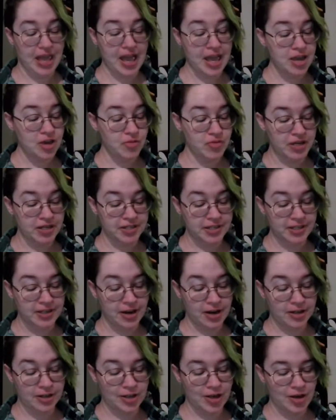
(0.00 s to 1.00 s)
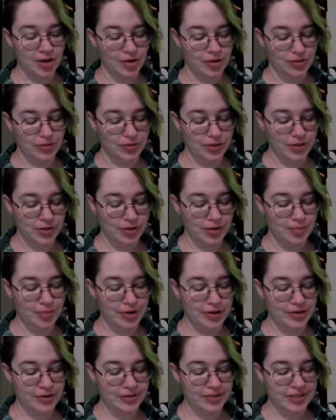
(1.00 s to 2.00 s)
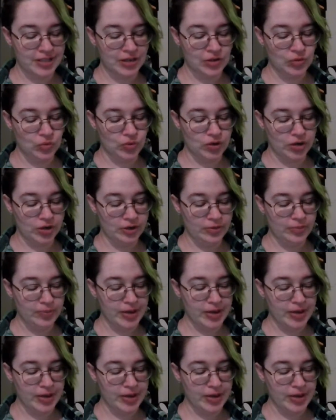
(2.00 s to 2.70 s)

Éowyn did not go, though her brother sent word